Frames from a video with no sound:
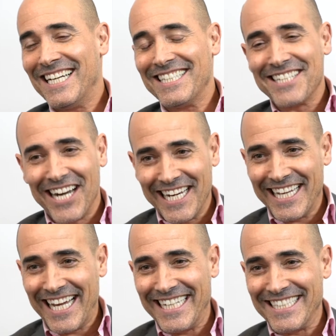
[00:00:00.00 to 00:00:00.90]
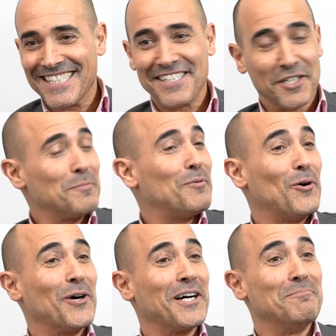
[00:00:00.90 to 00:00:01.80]
Thailand,
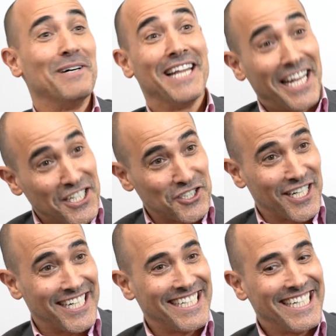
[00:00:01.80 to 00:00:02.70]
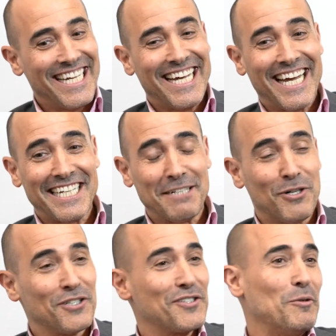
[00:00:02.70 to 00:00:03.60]
Singapore, Malaysia, and I'm
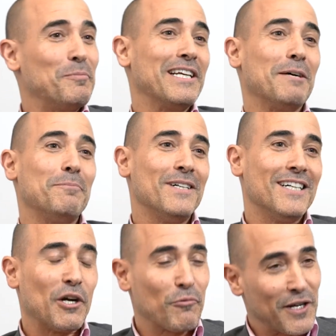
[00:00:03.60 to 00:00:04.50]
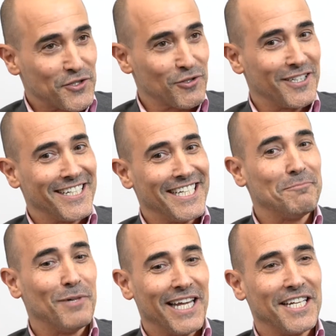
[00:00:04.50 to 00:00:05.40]
also opening up a restaurant in
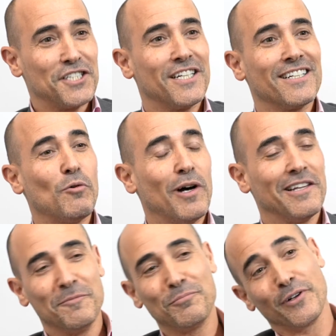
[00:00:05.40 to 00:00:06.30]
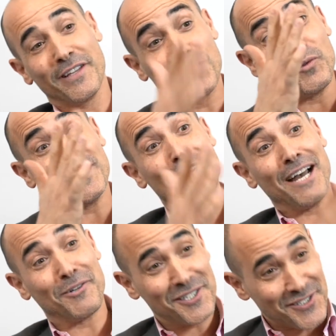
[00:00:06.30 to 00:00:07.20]
Malaysia and Kuala Lumpur in the Twin
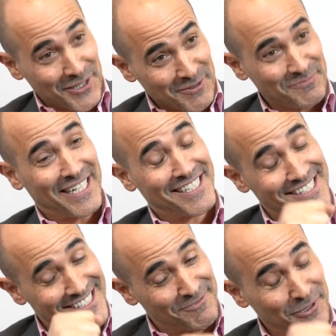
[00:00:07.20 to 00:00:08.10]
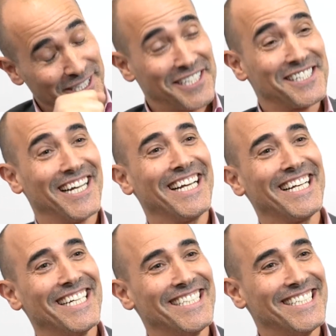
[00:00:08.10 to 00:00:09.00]
Towers. So that's really
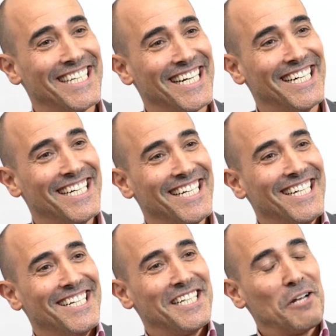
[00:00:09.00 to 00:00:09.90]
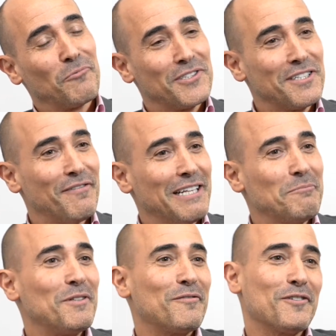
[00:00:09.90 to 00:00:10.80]
exciting, and yeah, we're in
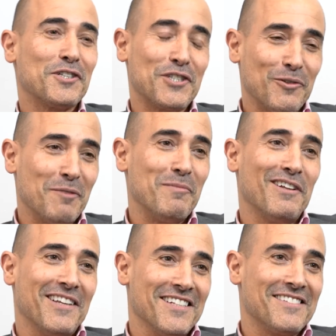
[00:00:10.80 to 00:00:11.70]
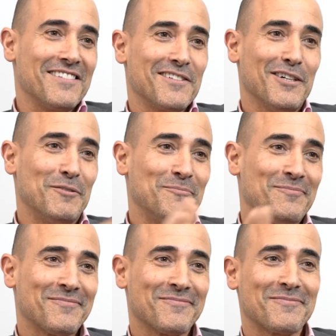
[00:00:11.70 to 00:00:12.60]
development for a show in the Middle East, so
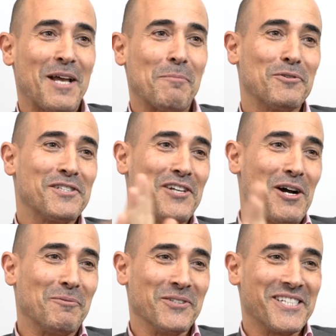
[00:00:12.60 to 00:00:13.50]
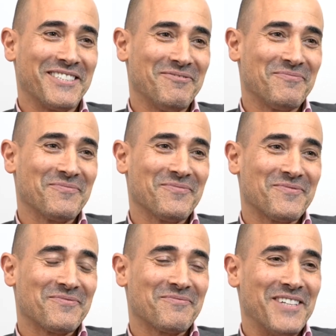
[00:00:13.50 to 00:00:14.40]
upwards and onwards.
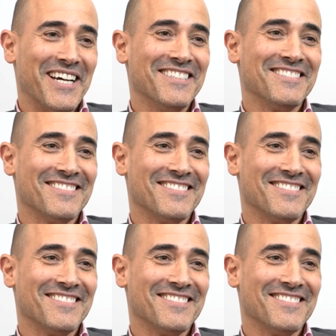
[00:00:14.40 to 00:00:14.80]
Yeah.